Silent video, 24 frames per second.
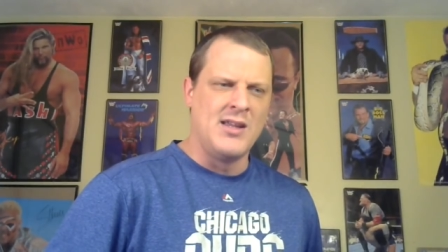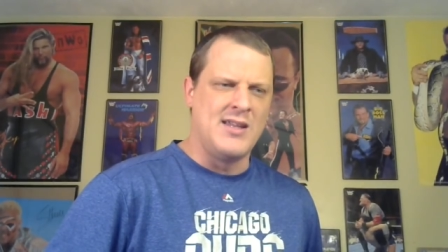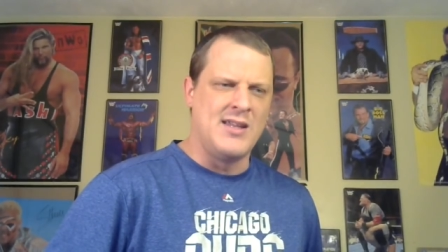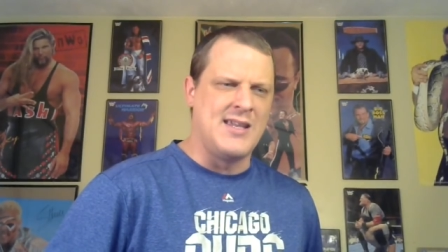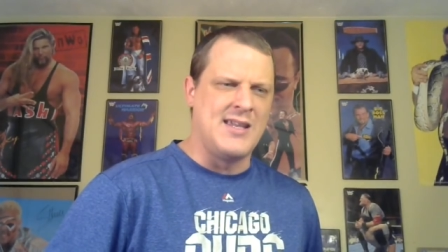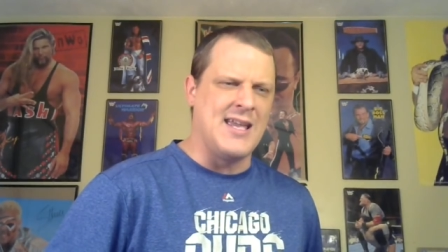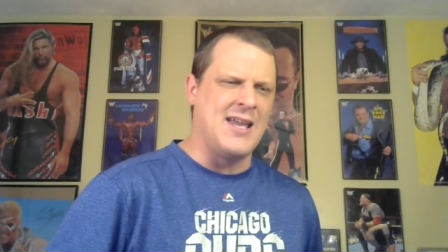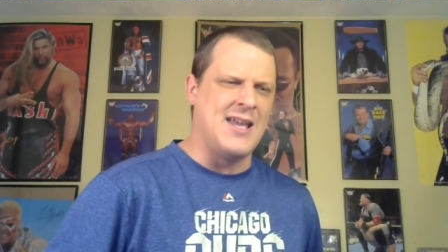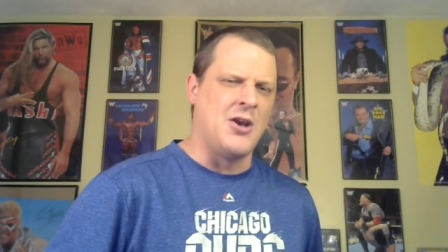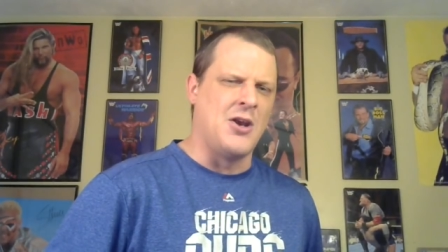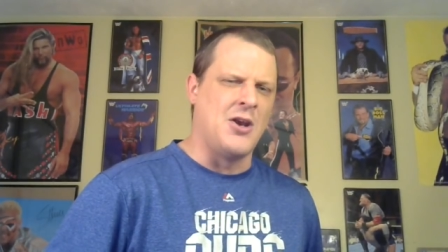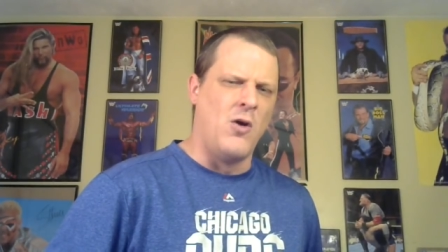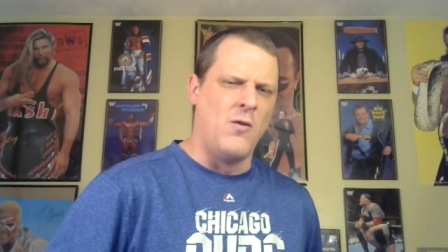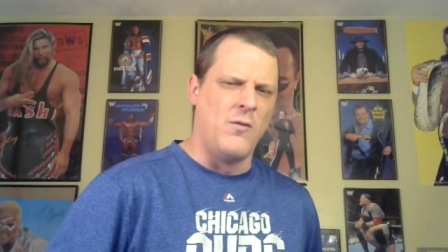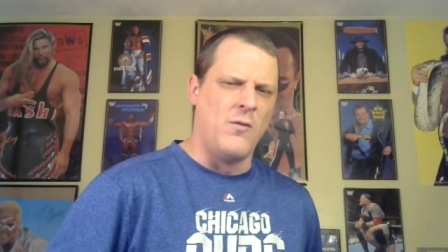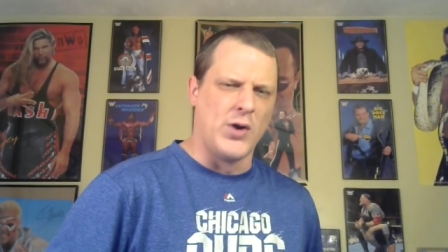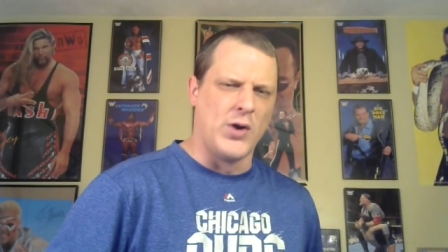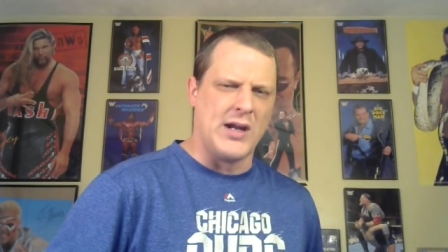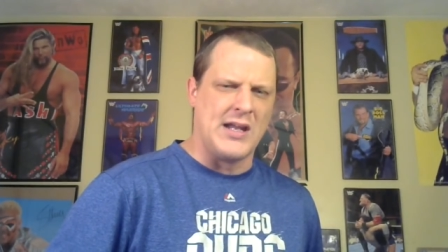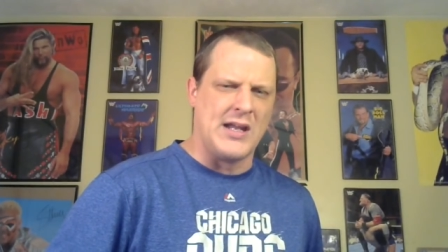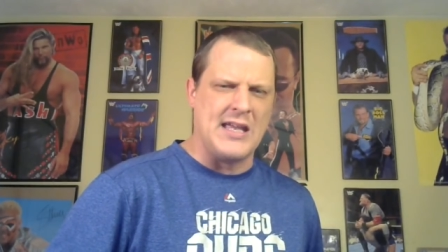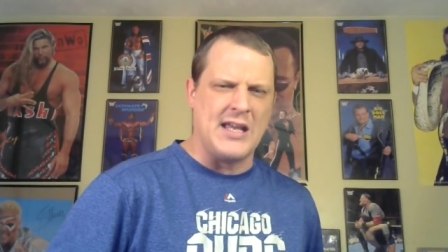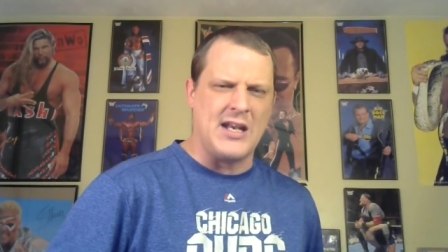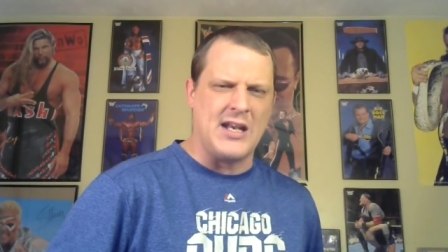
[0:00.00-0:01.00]
get over
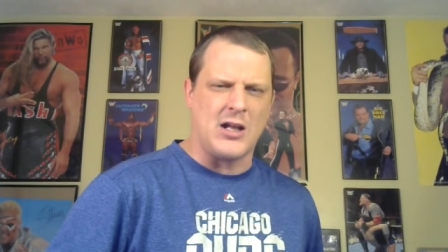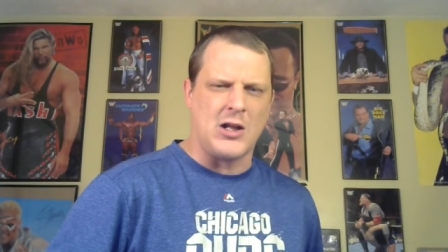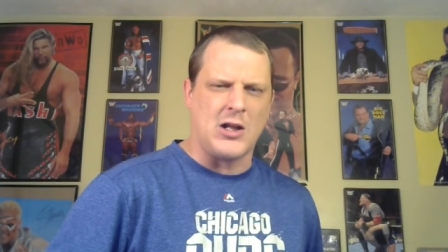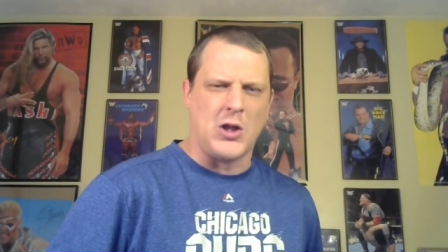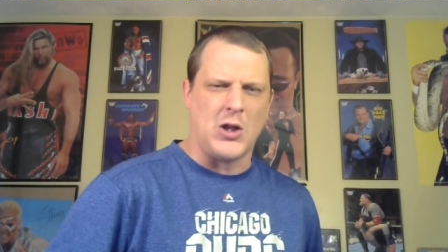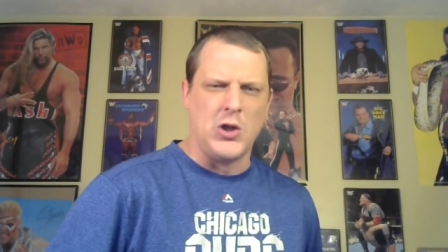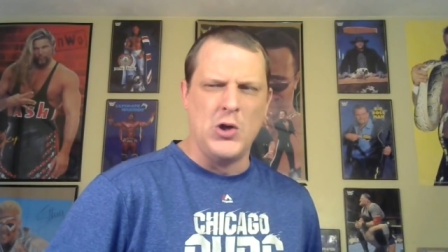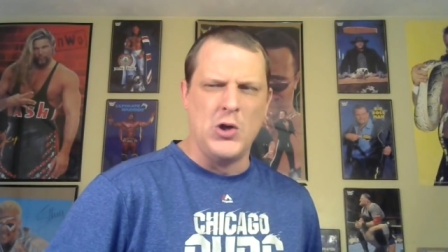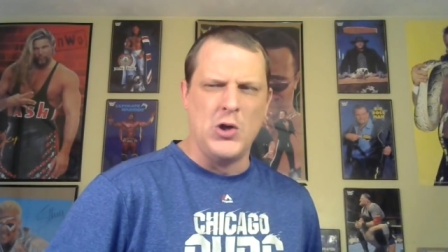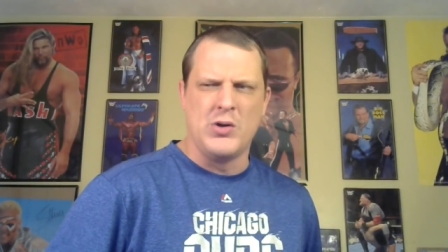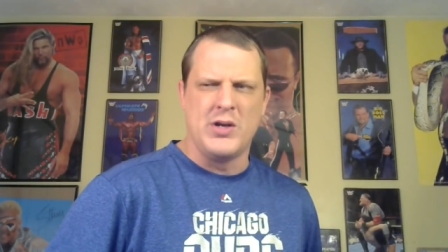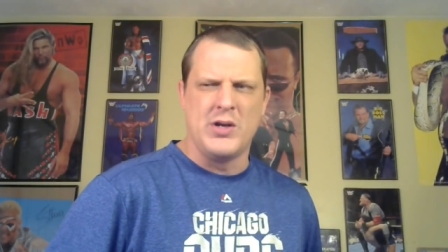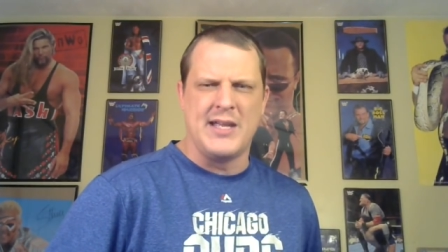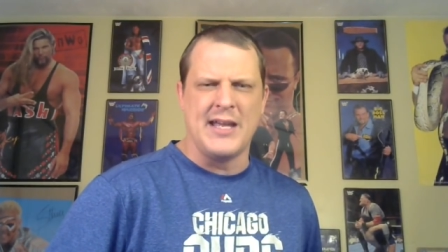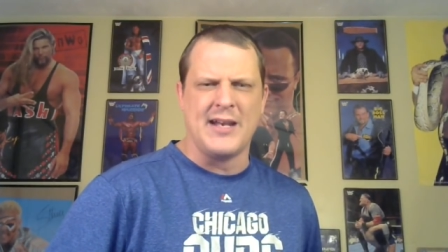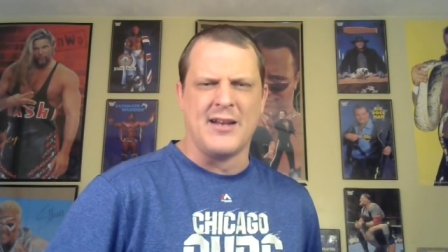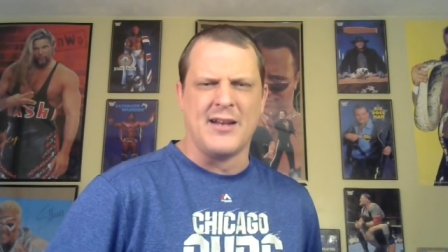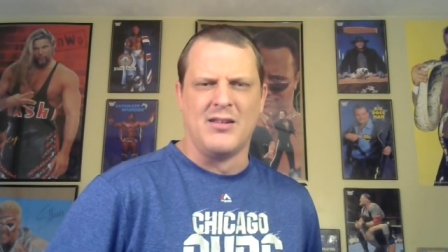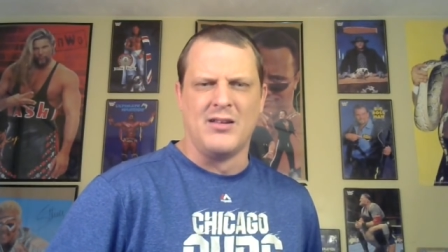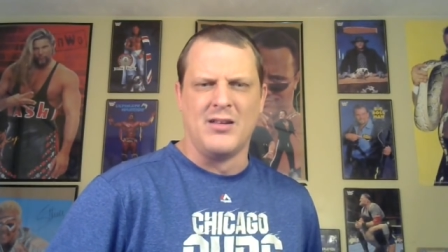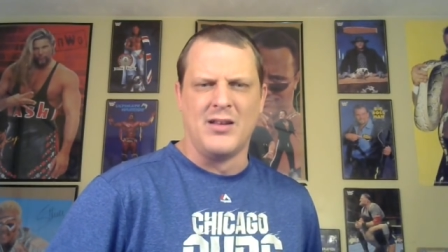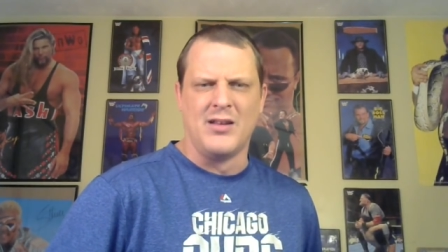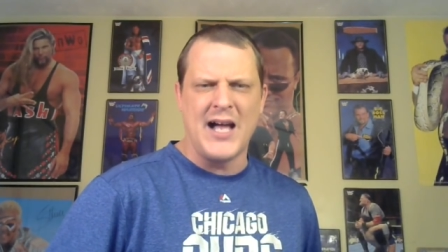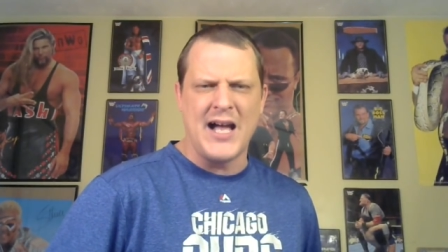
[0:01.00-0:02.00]
it, get a clue, get a
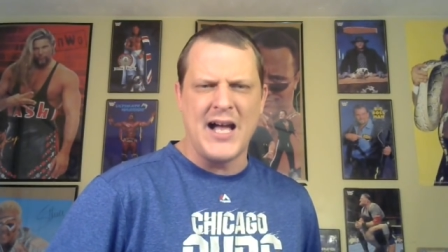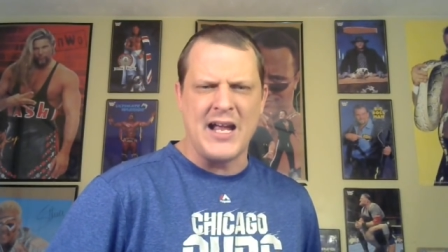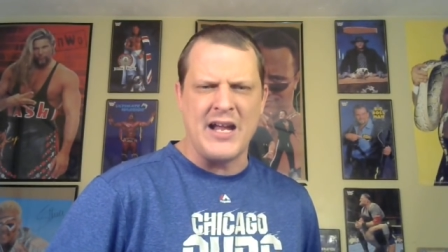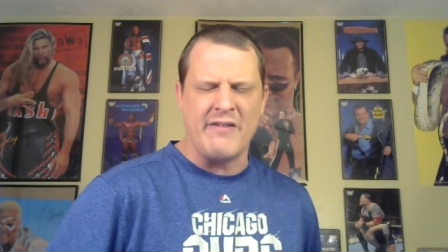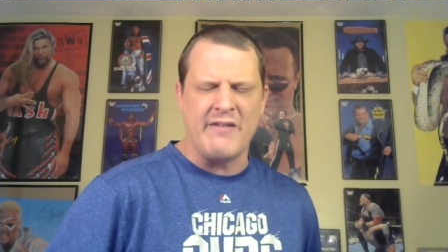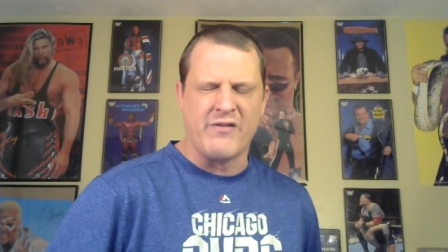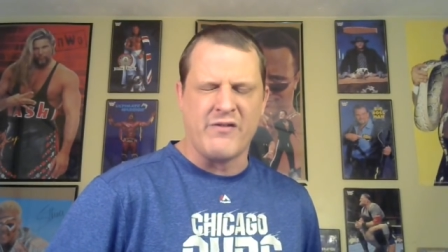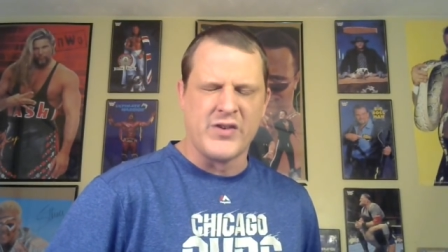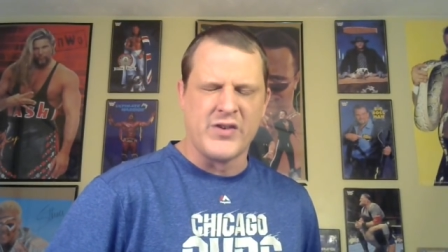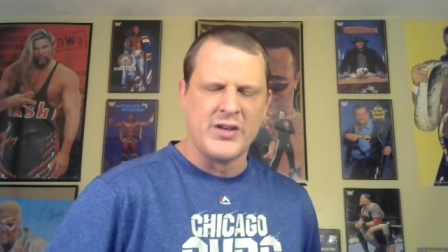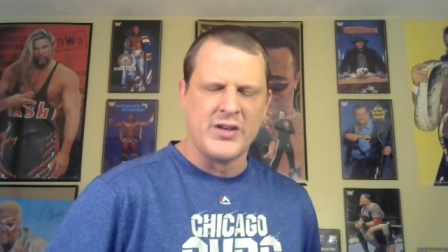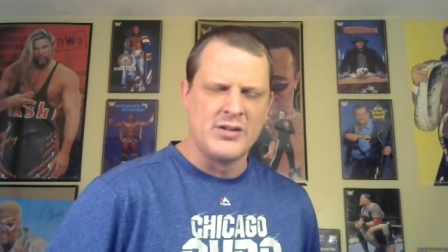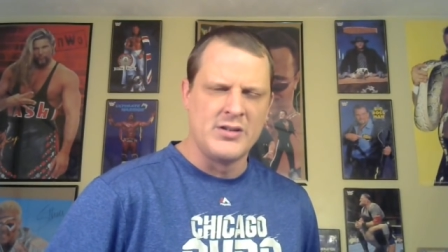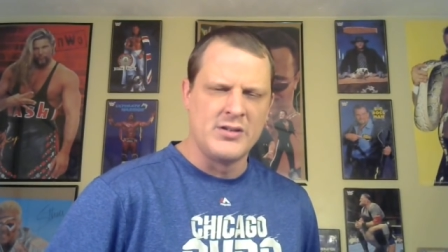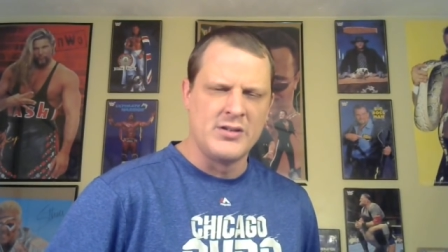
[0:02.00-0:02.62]
life.